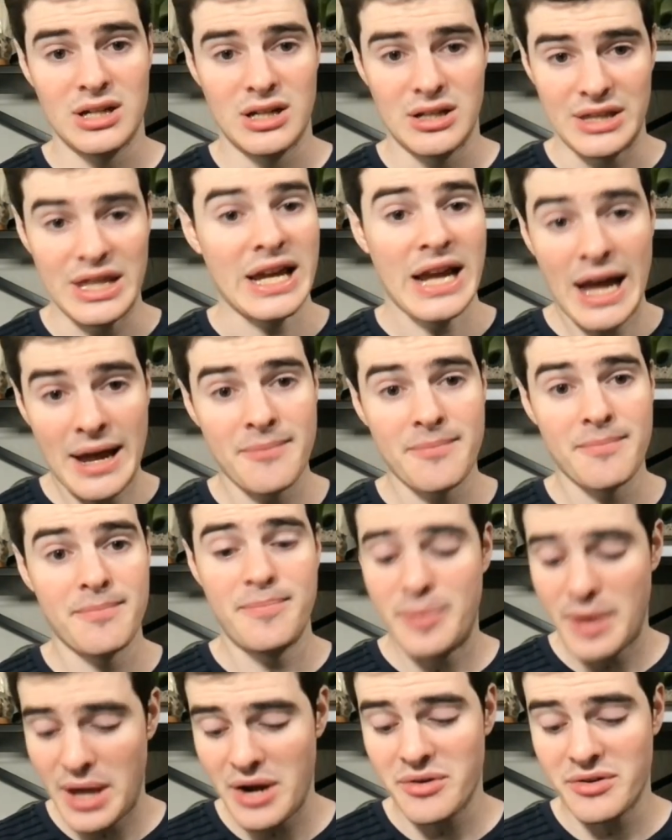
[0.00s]
They got
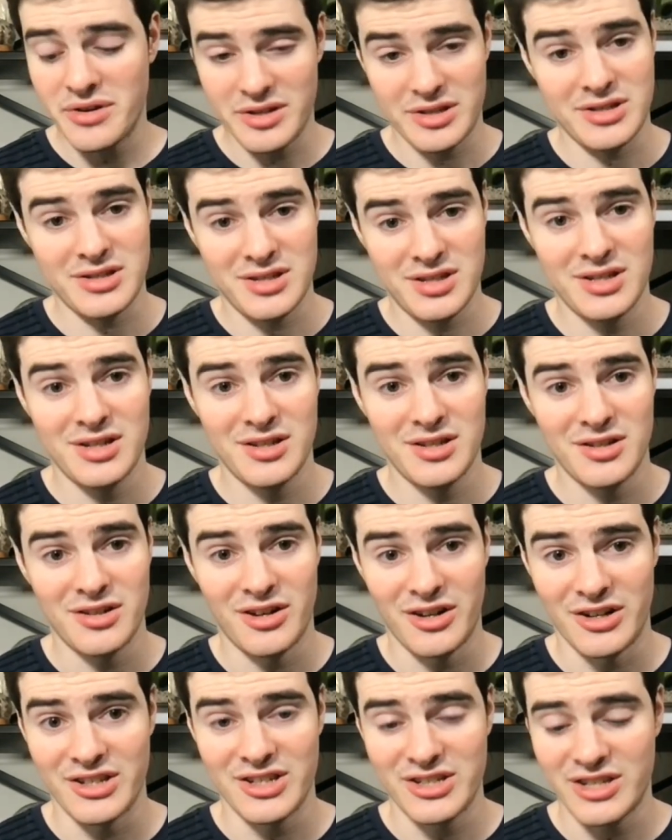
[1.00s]
embarrassed
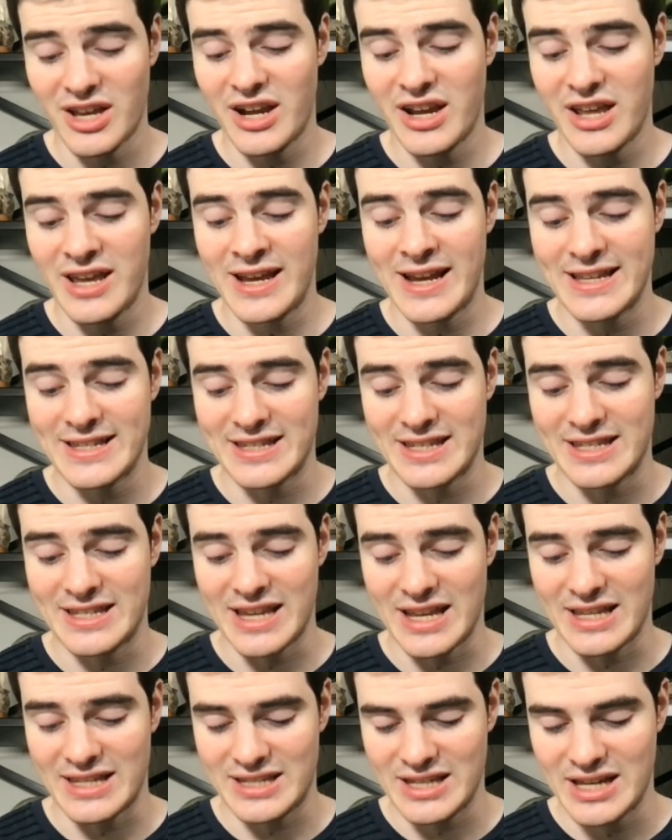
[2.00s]
on Sunday against the
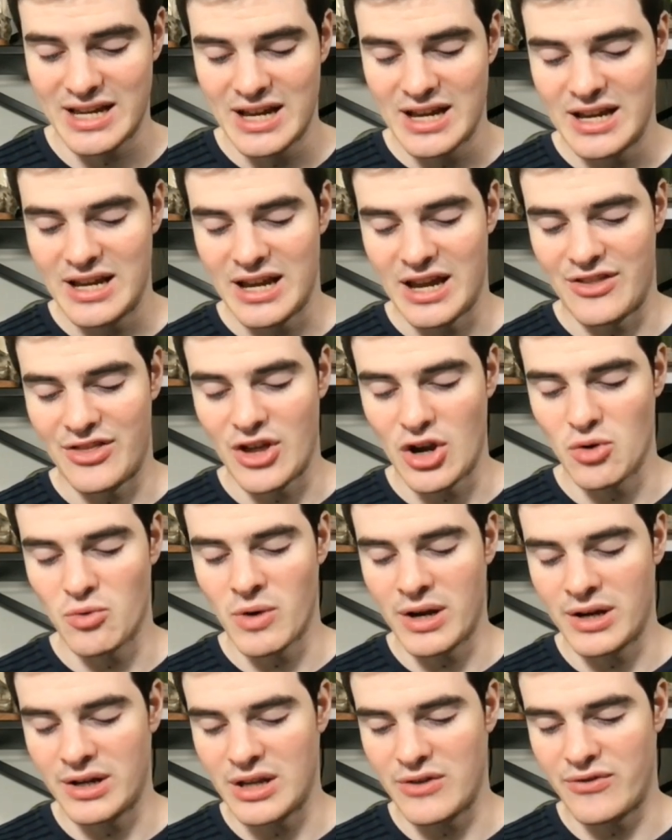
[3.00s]
Saints. And their
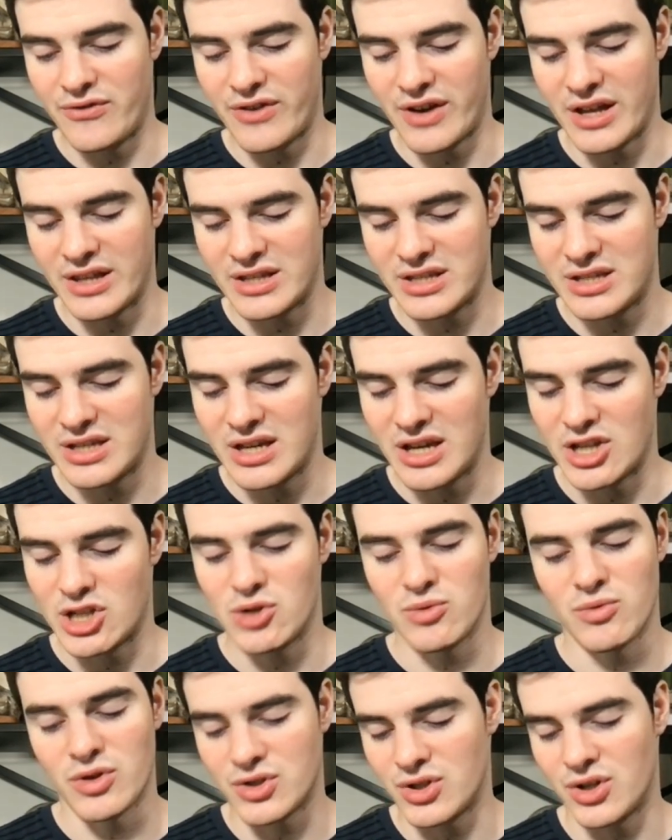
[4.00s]
run defense, as a
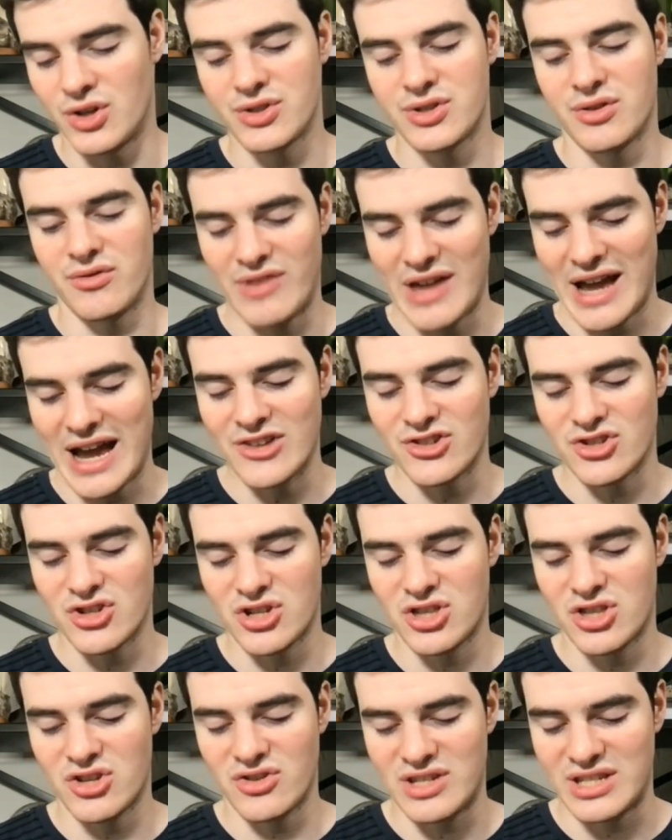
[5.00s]
result of that and
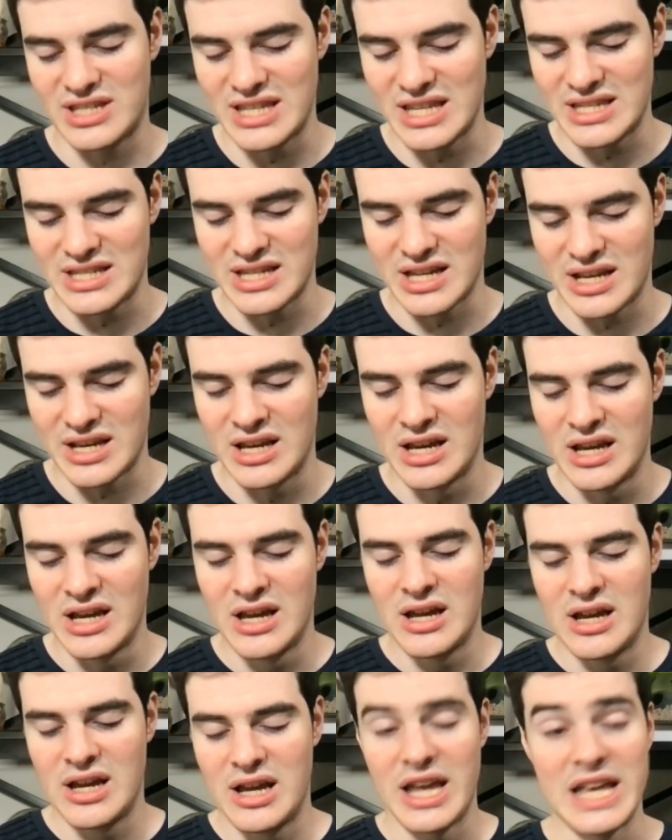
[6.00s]
just their season,
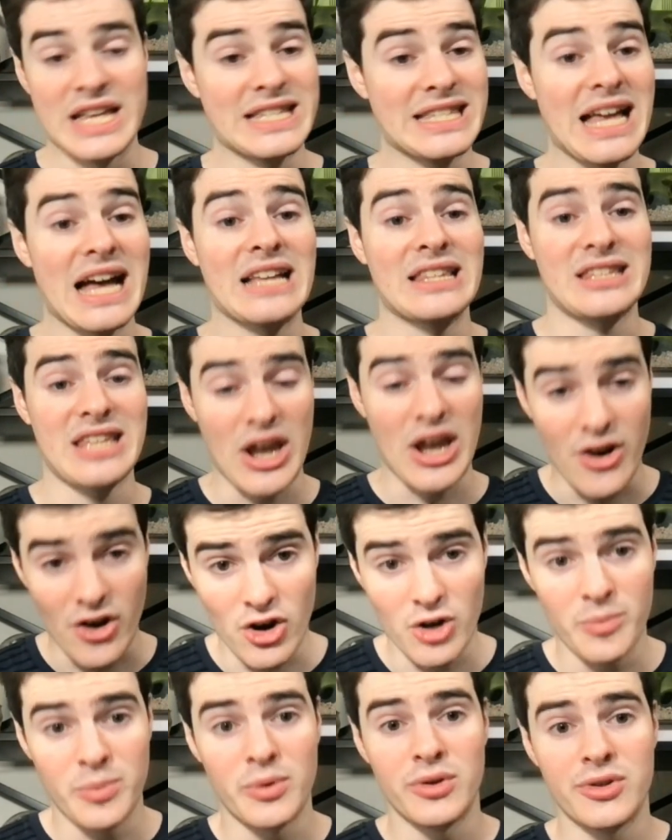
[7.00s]
it's not
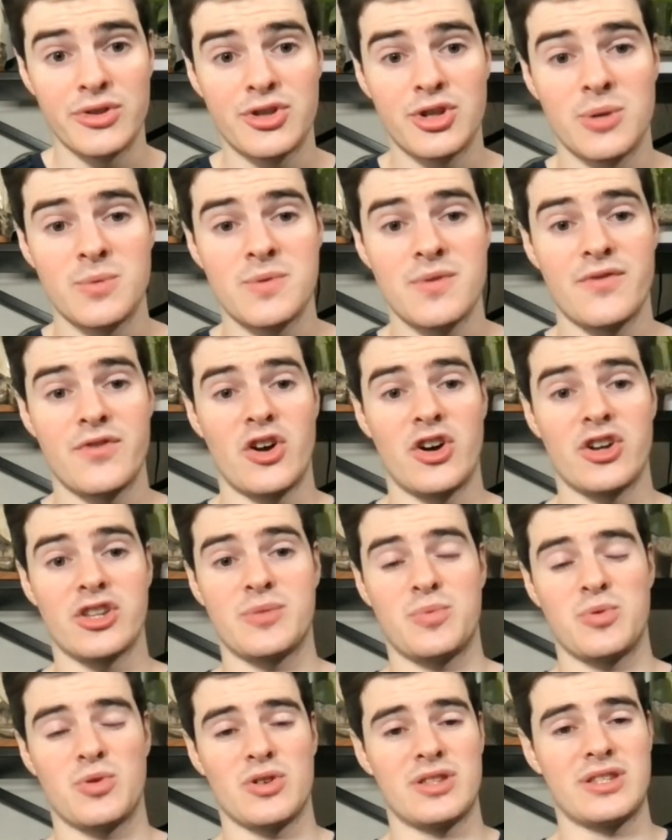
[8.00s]
terrible in terms of yards
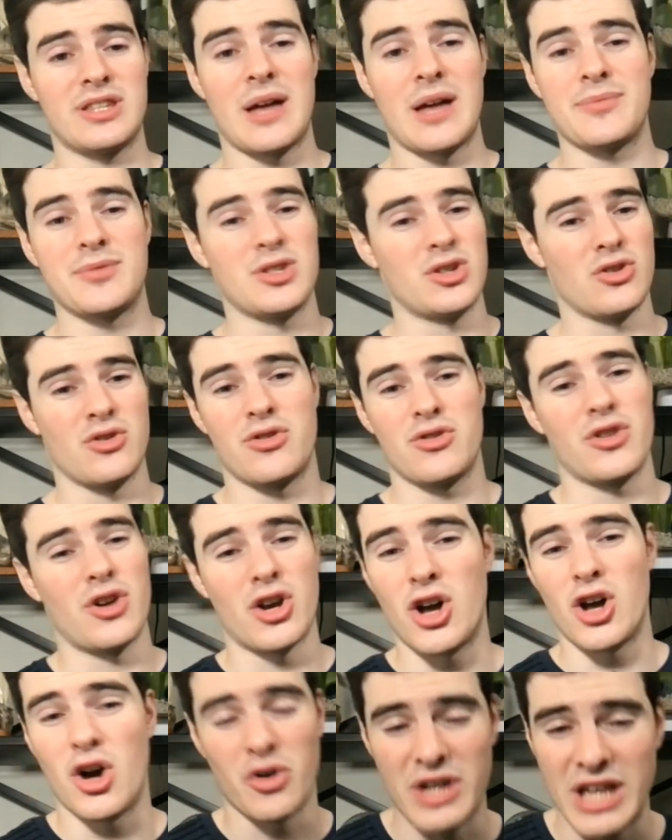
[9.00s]
per attempt. You know, you thought,
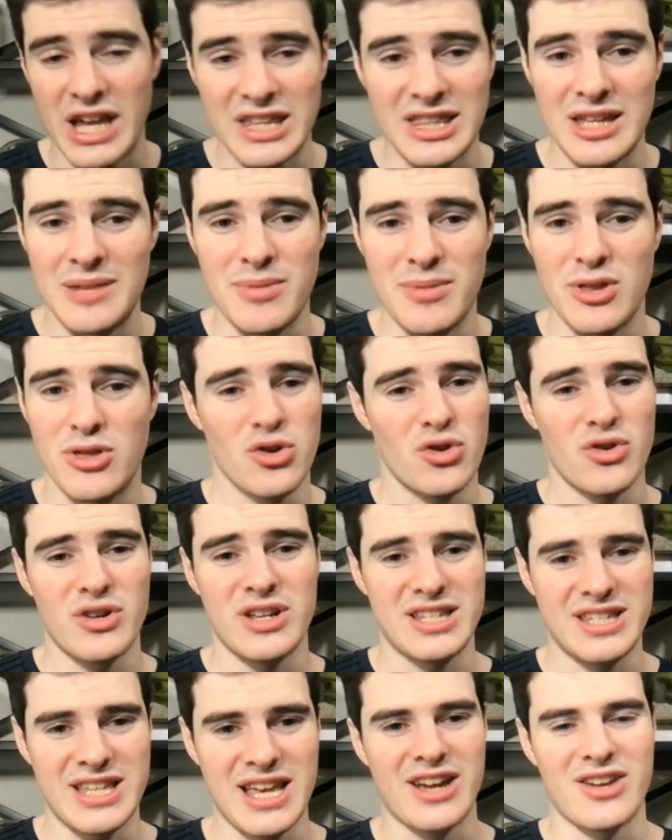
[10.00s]
oh, okay, they'd be
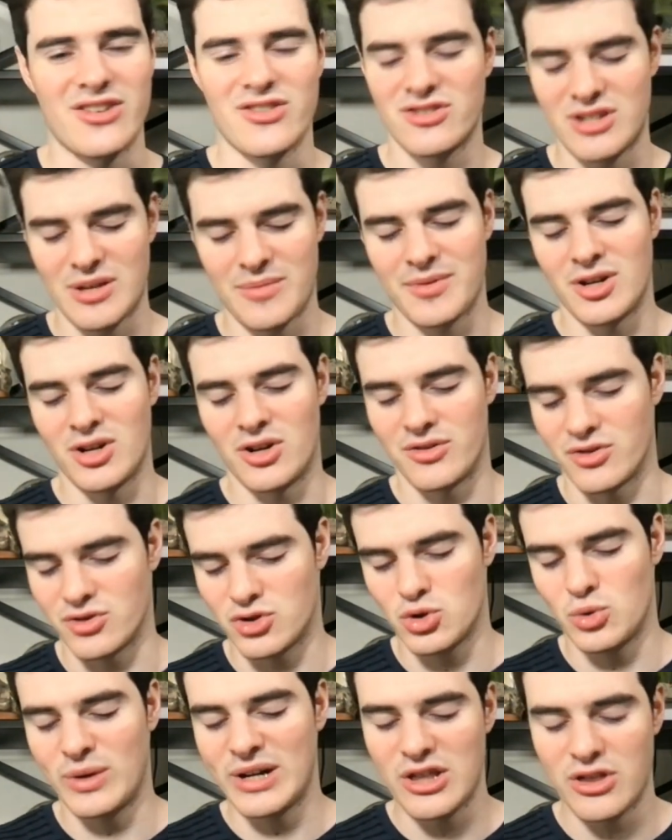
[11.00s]
thirty-second or something. No, they're
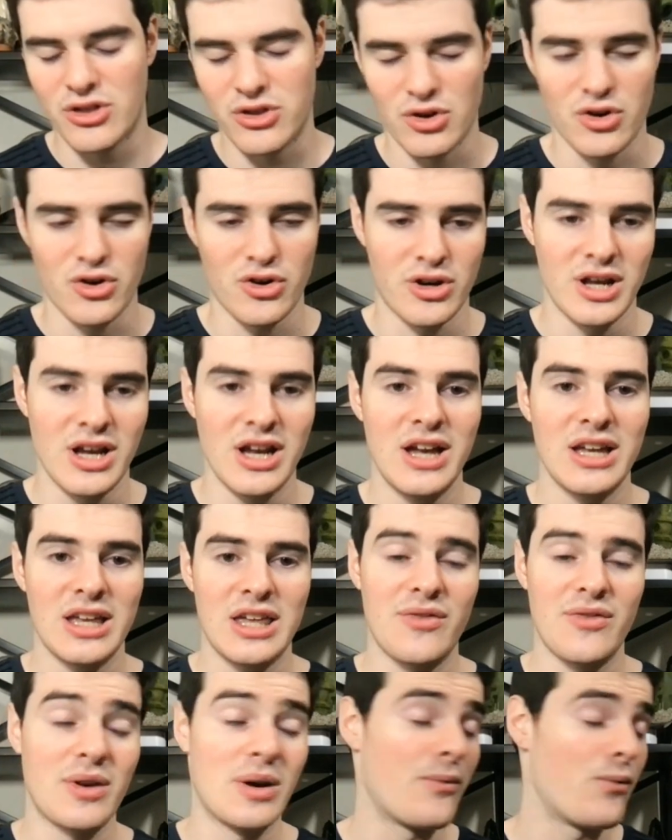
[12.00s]
twenty-third,
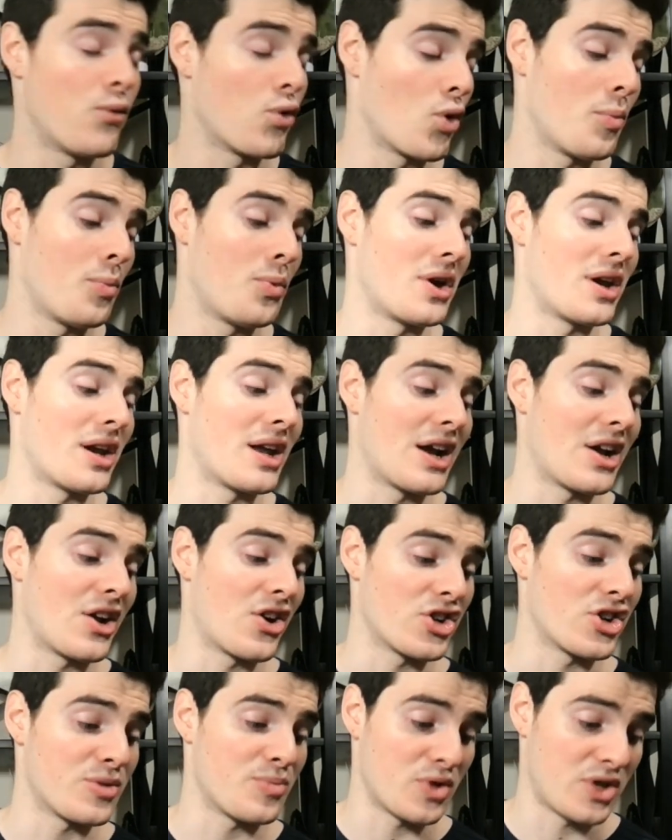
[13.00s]
giving up four point nine
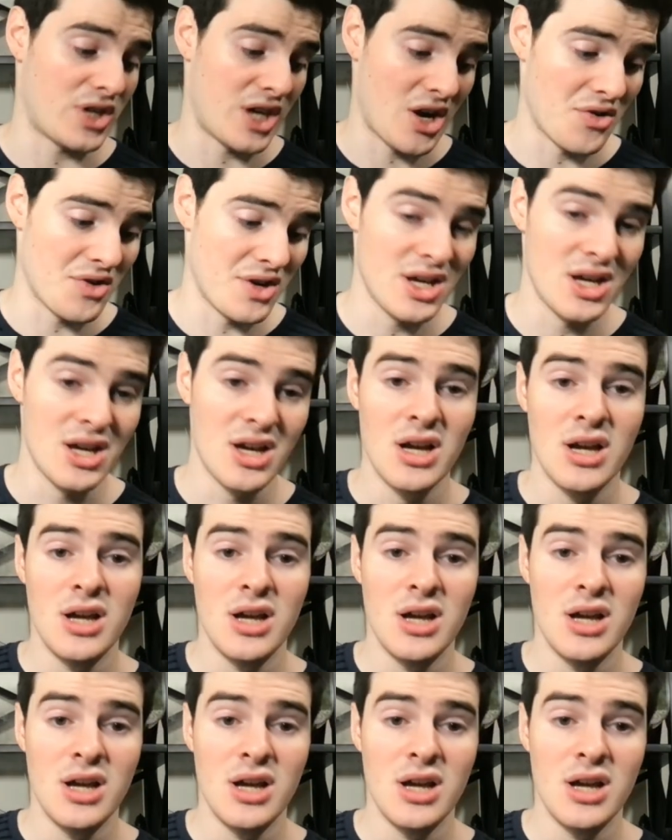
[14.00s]
yards per carry.